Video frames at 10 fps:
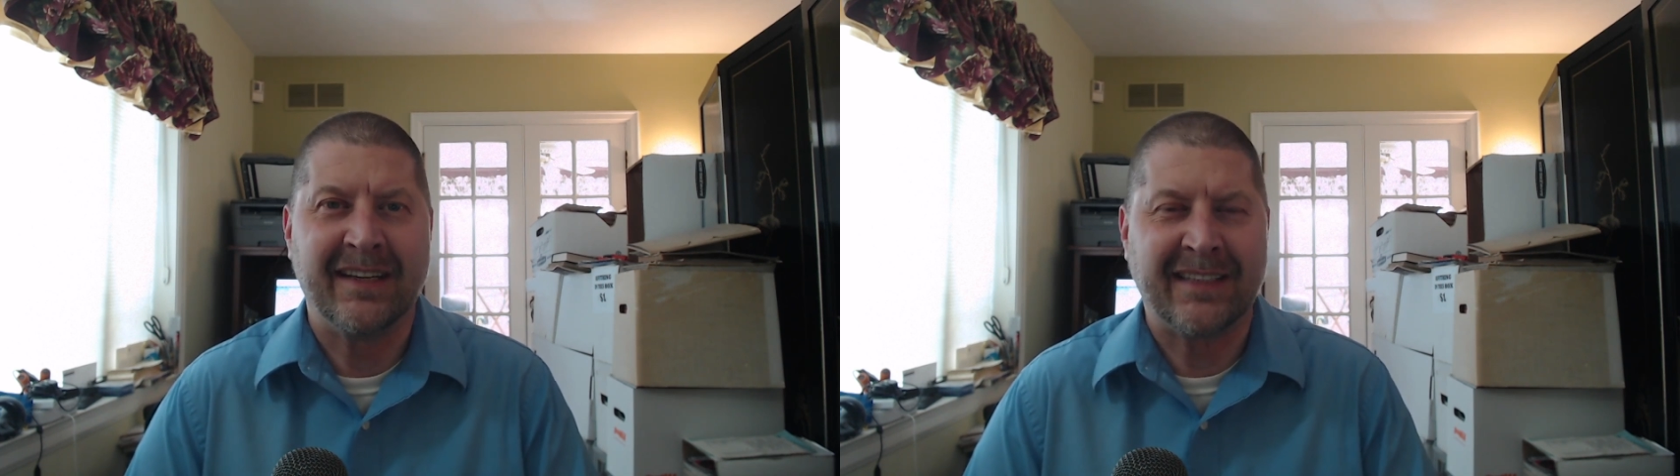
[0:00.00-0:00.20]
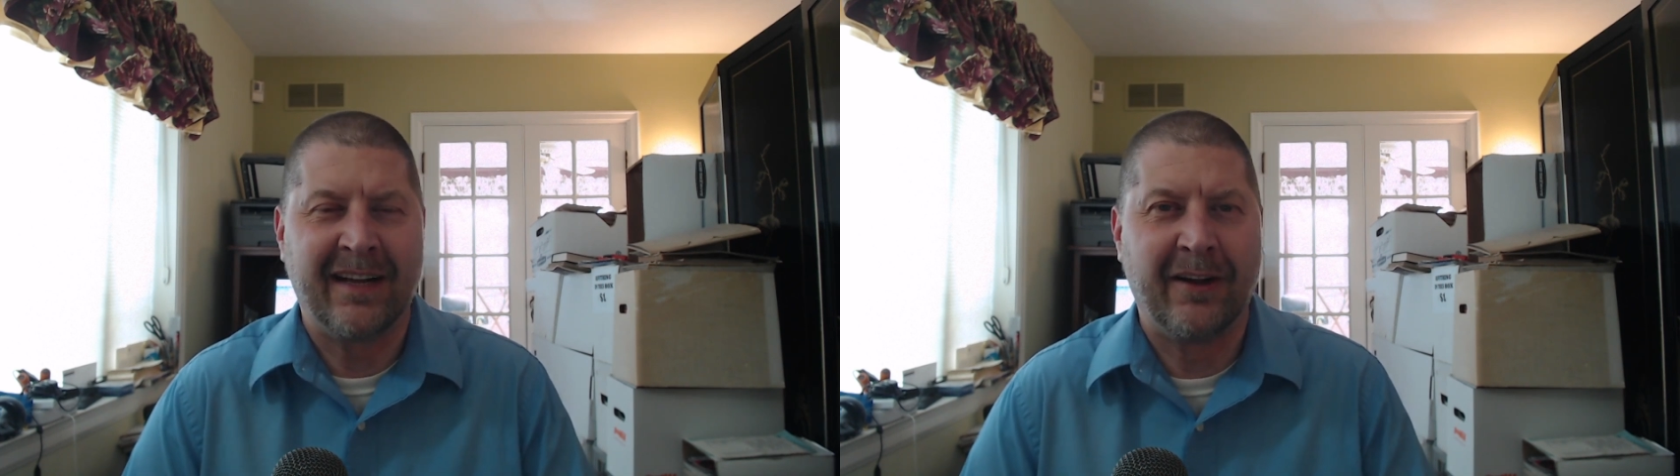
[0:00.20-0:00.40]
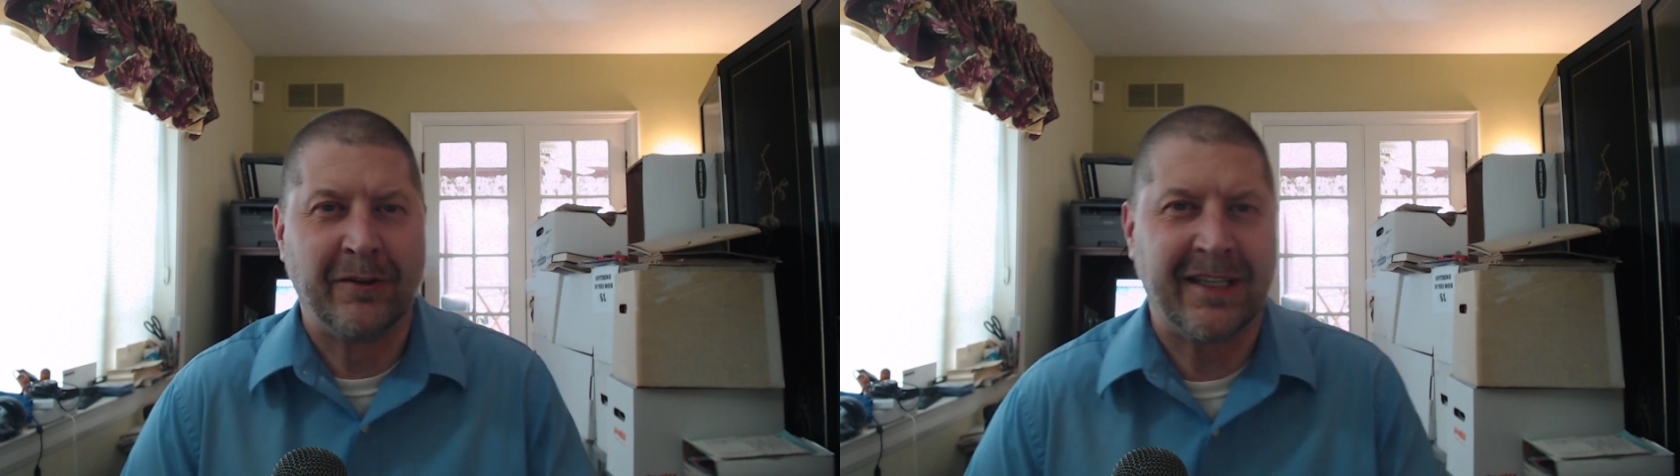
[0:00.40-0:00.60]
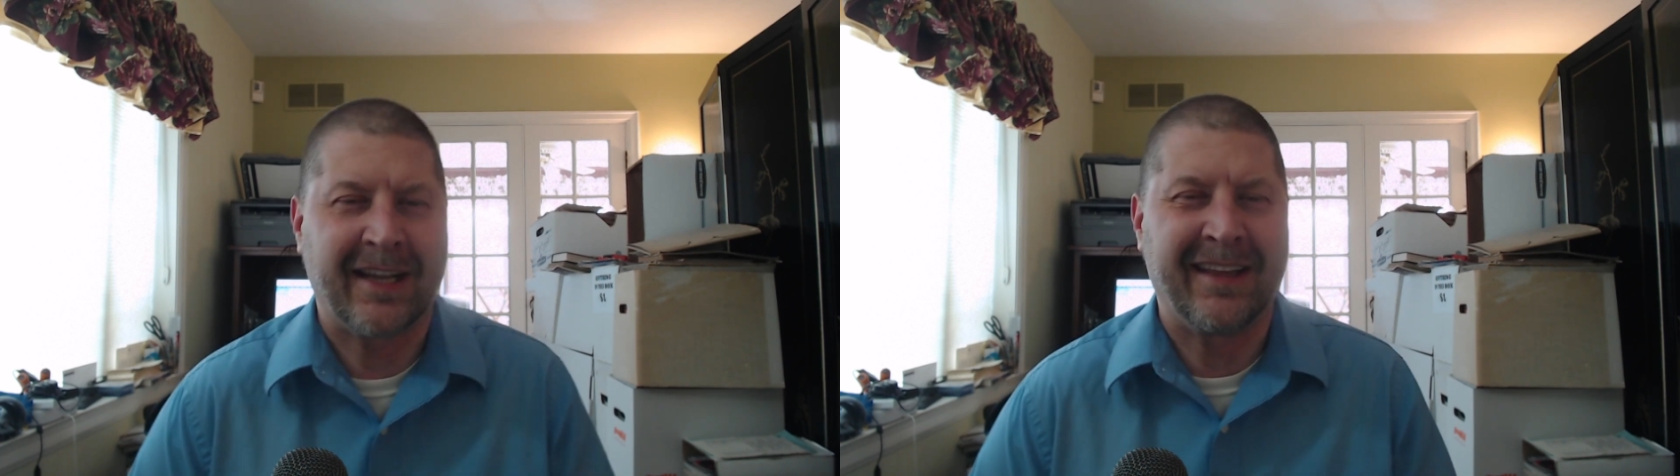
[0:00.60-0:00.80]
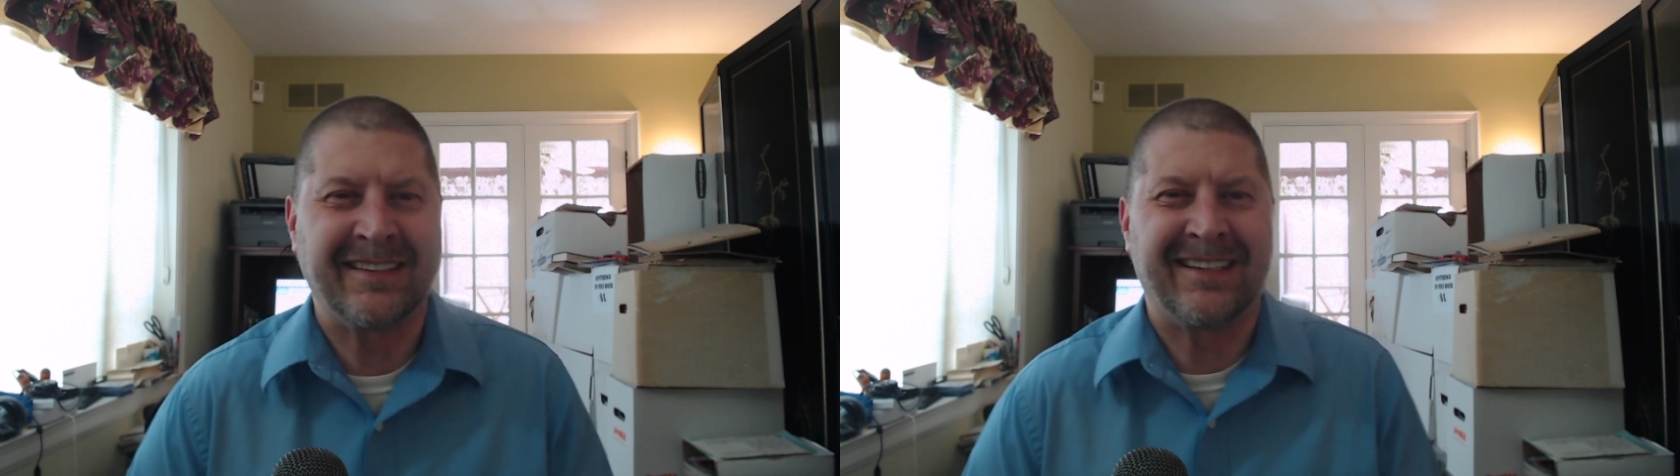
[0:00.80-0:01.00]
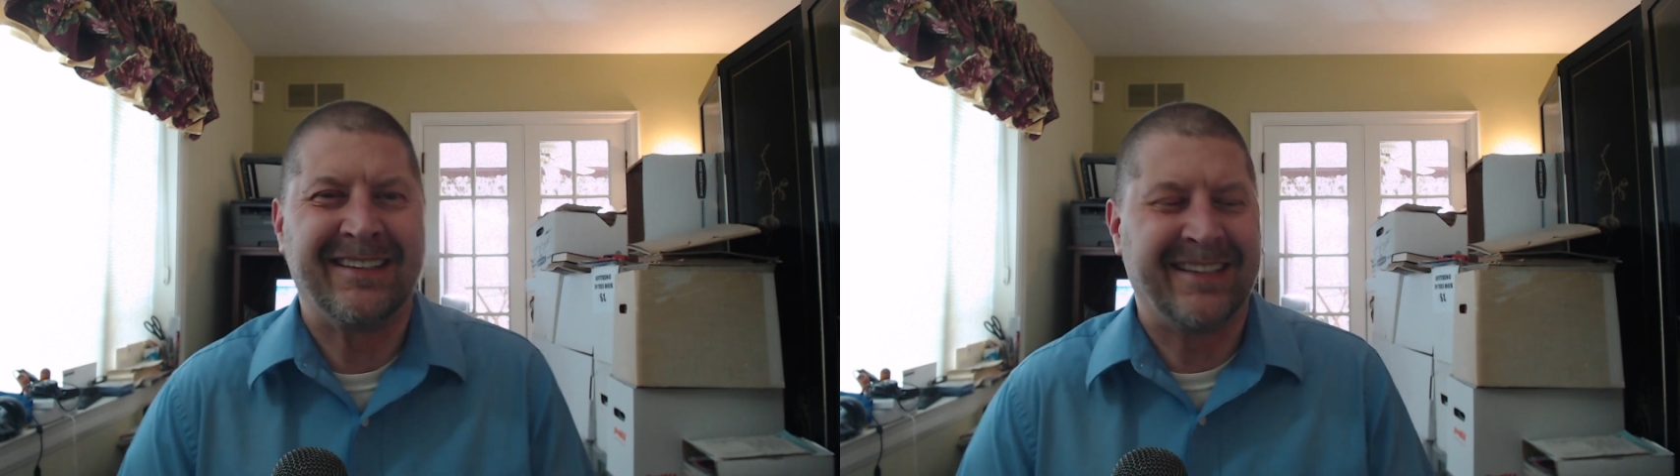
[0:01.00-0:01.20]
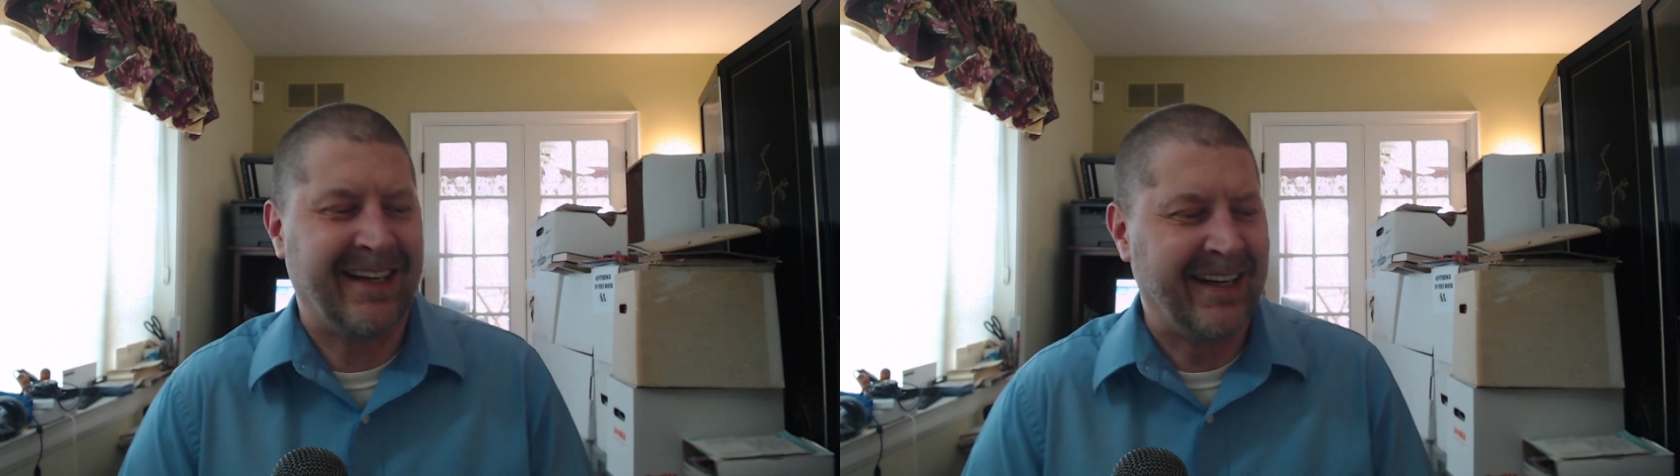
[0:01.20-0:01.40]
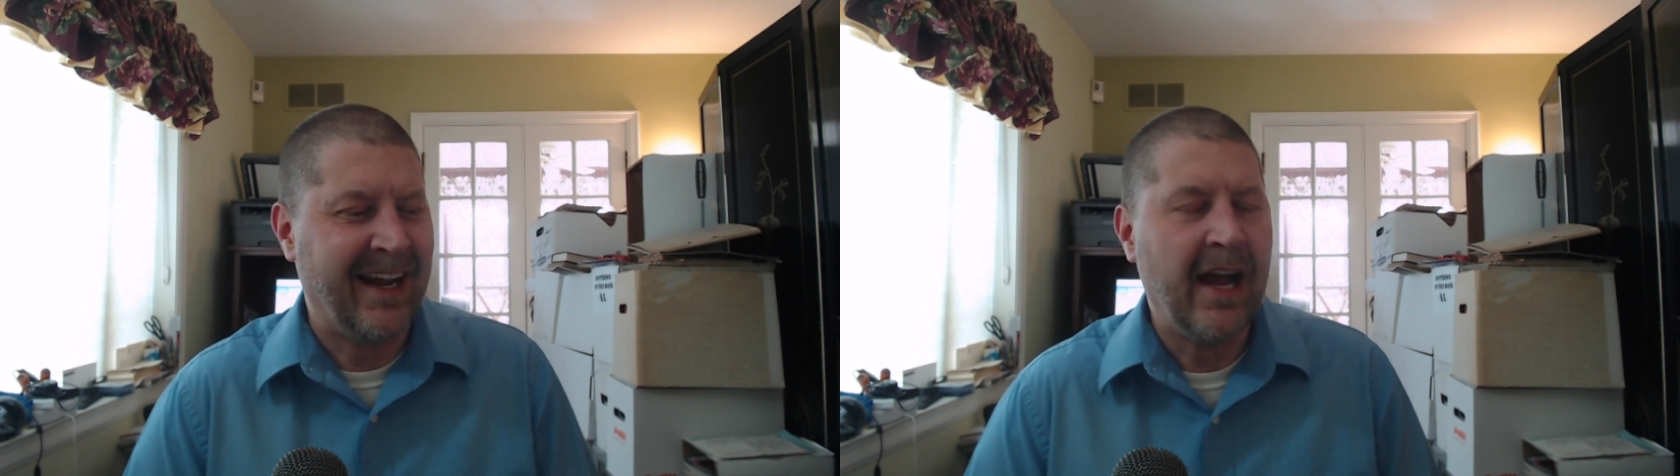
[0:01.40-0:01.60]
That's how low tech things are today.